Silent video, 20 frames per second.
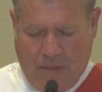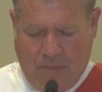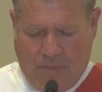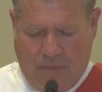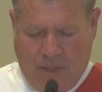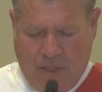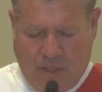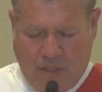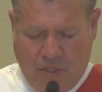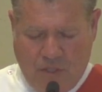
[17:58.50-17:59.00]

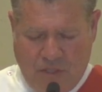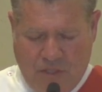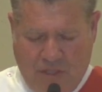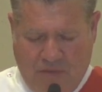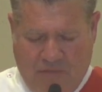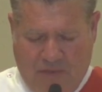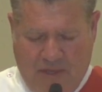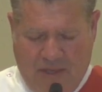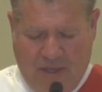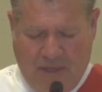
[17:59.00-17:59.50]
pictures
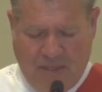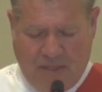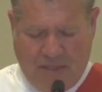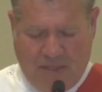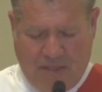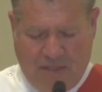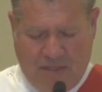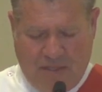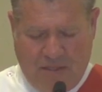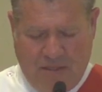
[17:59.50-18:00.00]
of
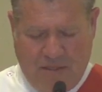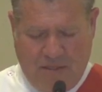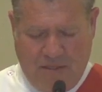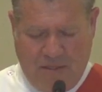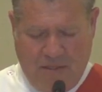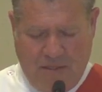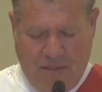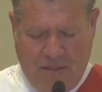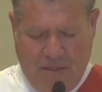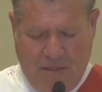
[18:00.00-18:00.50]
us,
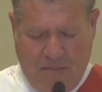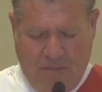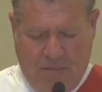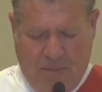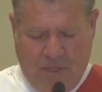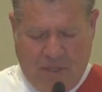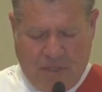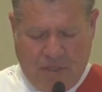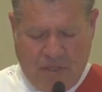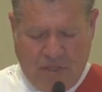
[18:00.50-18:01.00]

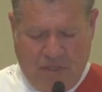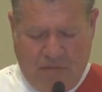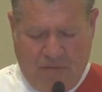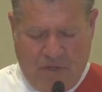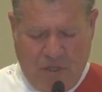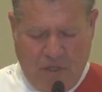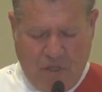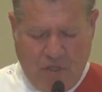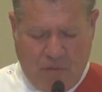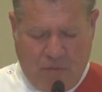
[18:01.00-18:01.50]
pictures of
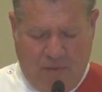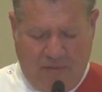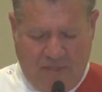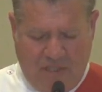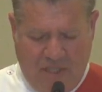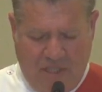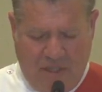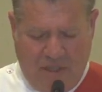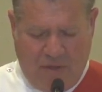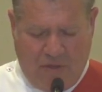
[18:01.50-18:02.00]
those we've
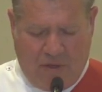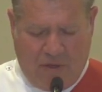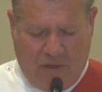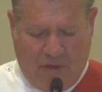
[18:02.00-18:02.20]
seen in our